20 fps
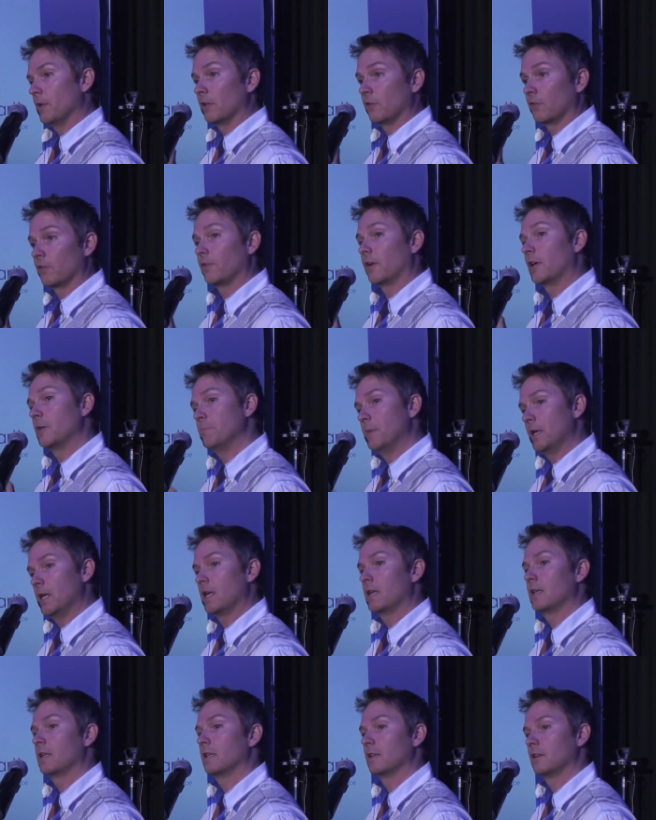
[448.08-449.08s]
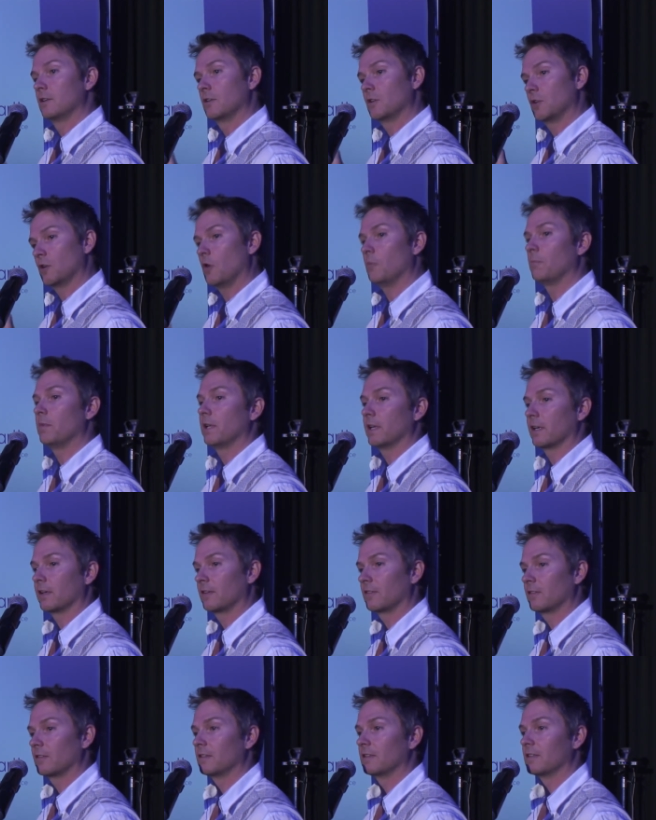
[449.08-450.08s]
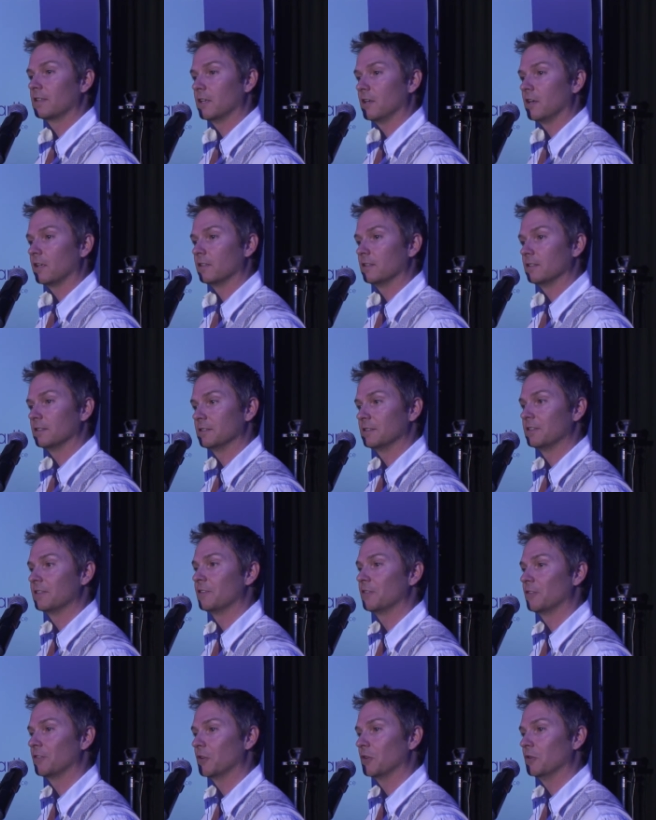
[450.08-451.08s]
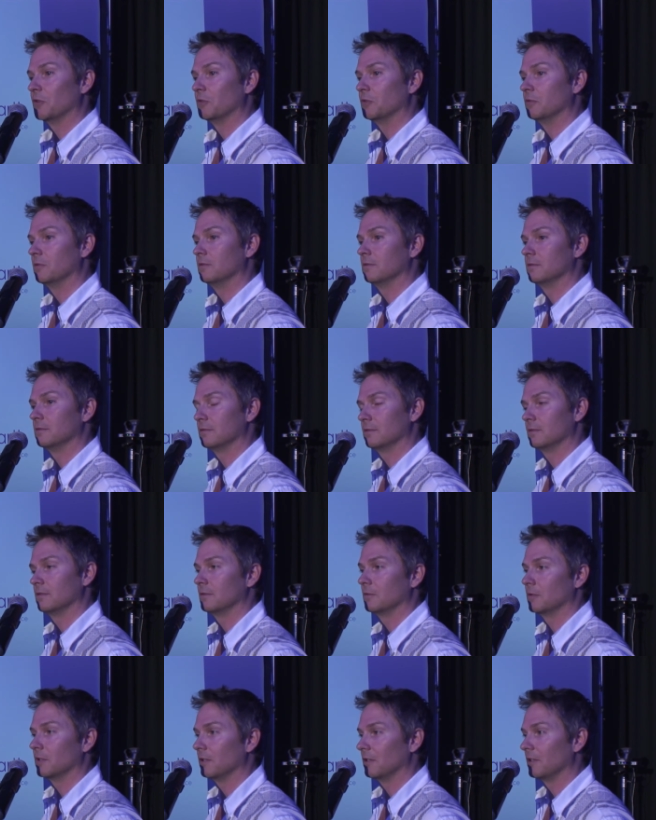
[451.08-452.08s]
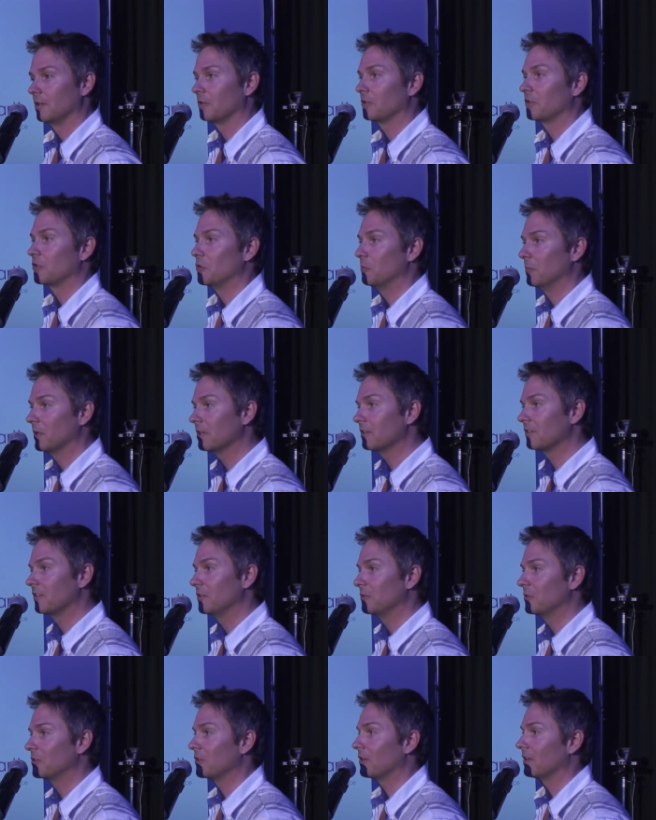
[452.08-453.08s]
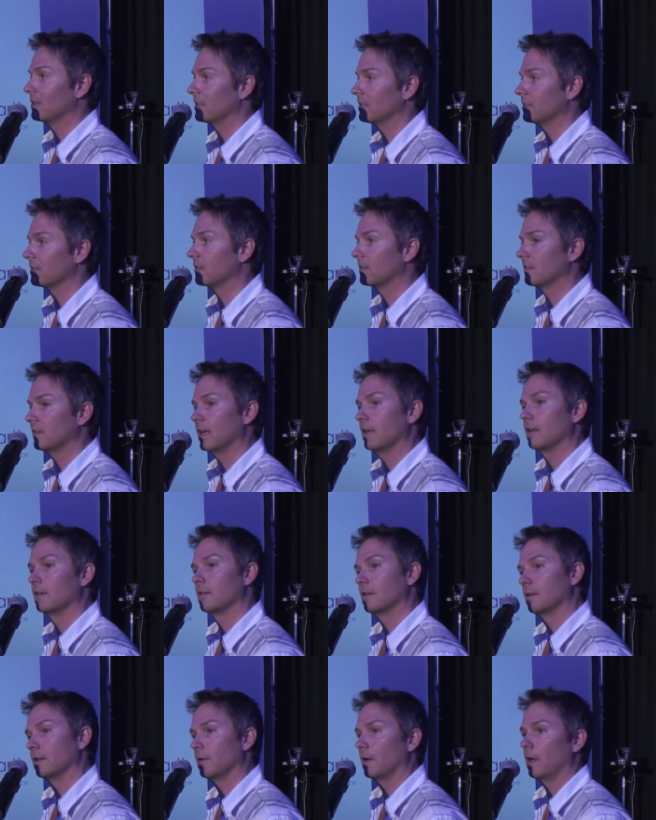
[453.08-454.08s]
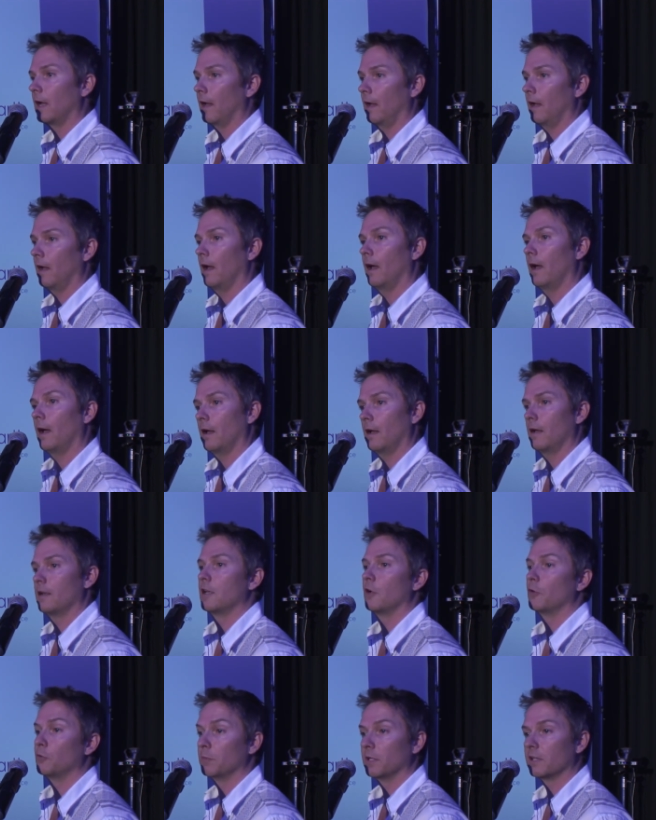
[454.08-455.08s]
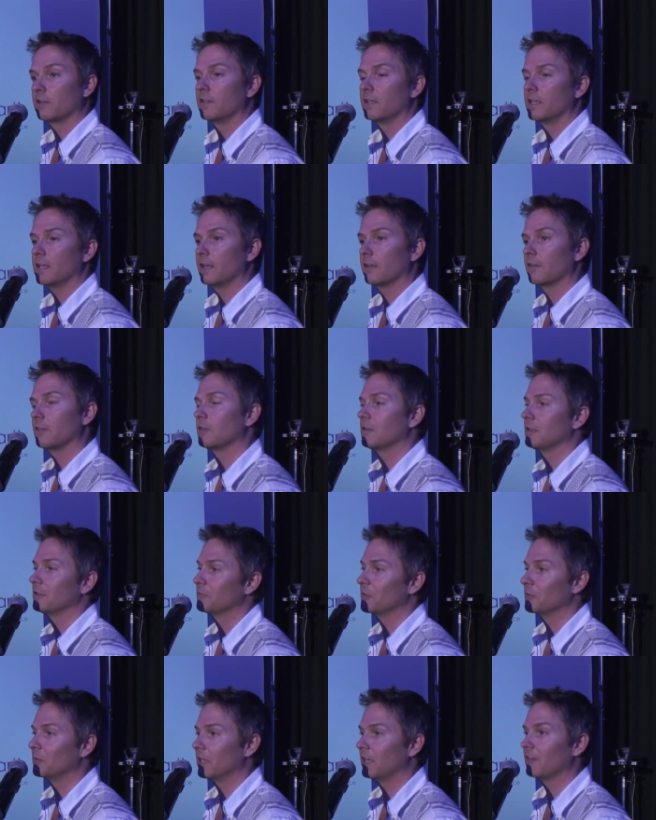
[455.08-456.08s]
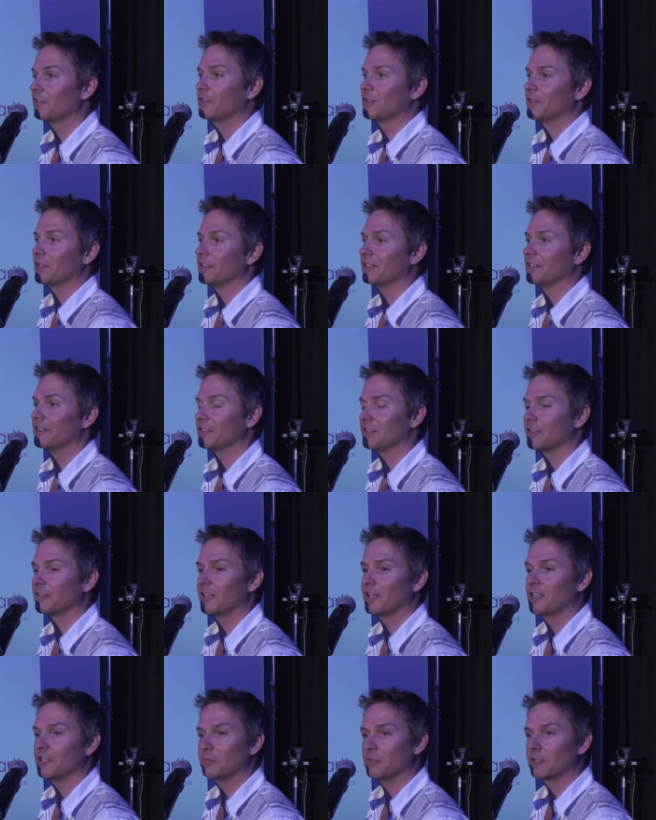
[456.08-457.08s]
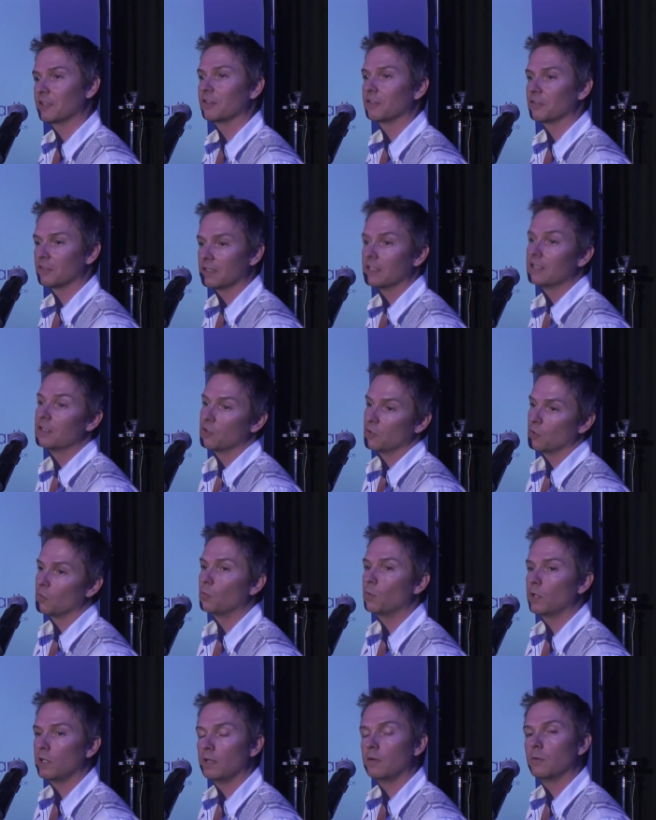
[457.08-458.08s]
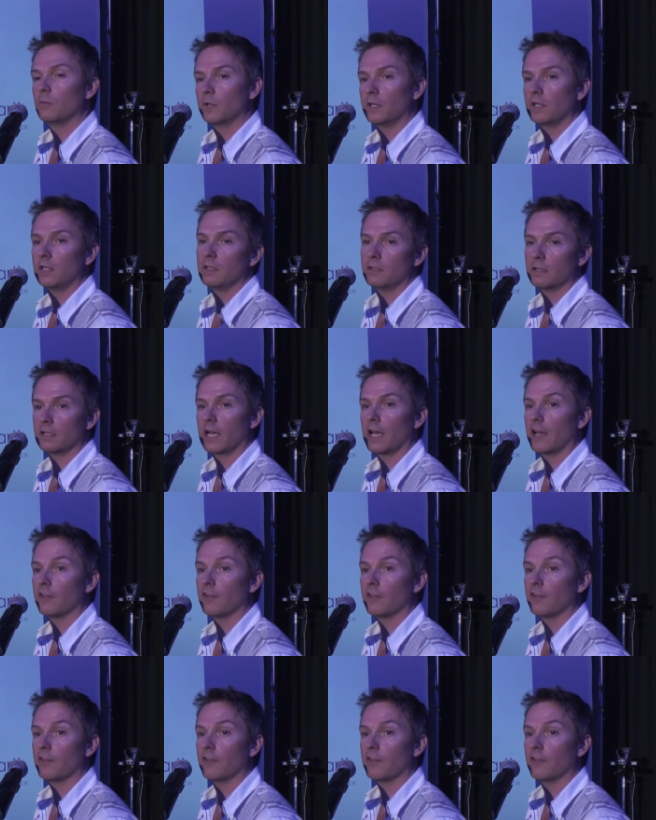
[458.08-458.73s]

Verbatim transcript: But it's a very big, complex garden. So, with a lot of humility, we're trying to understand humility, yes, but we have to understand it because we, we